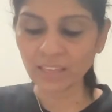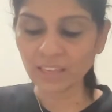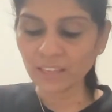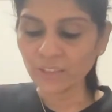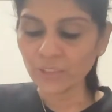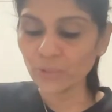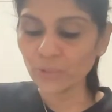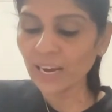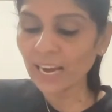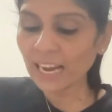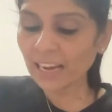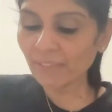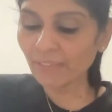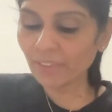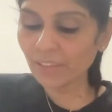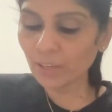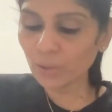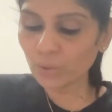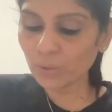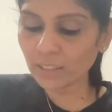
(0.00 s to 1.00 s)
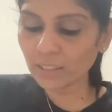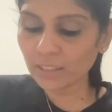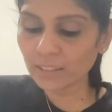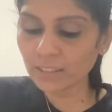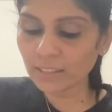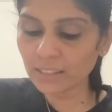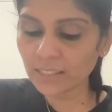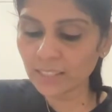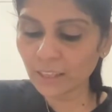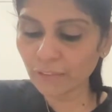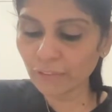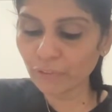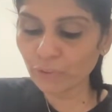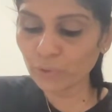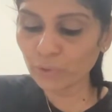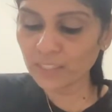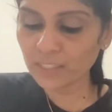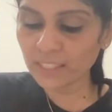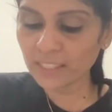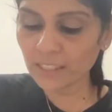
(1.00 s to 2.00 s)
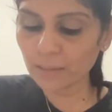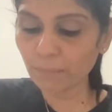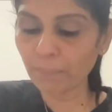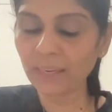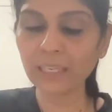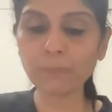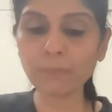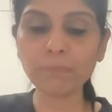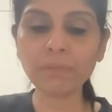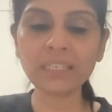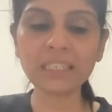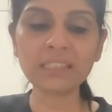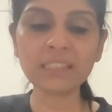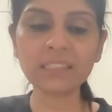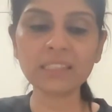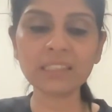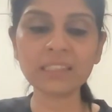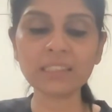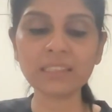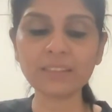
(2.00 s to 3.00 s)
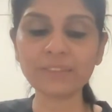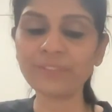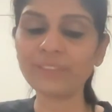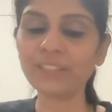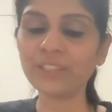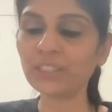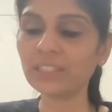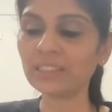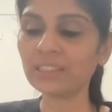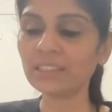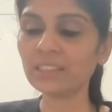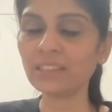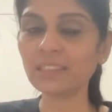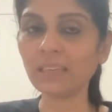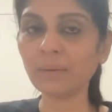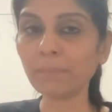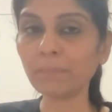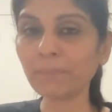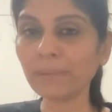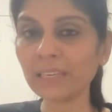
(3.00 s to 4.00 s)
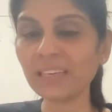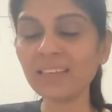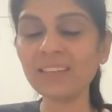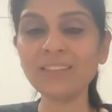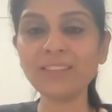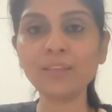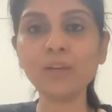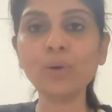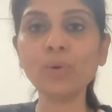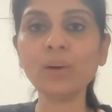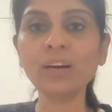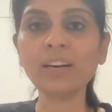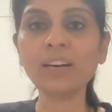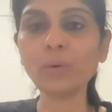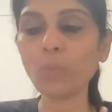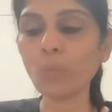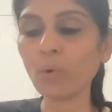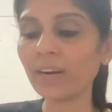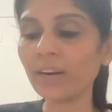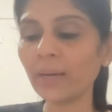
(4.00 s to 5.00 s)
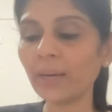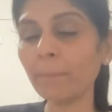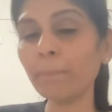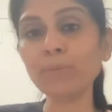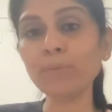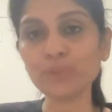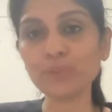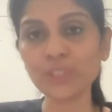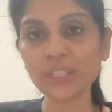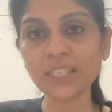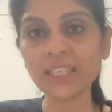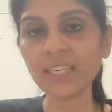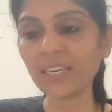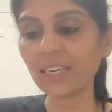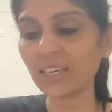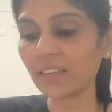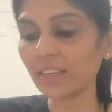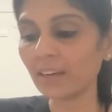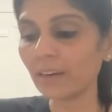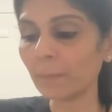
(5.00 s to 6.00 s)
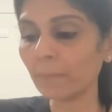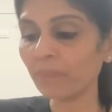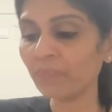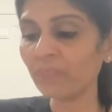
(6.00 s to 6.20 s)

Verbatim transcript: So have a look at this. If you suspect B6 deficiency, please look at what I'm projecting here.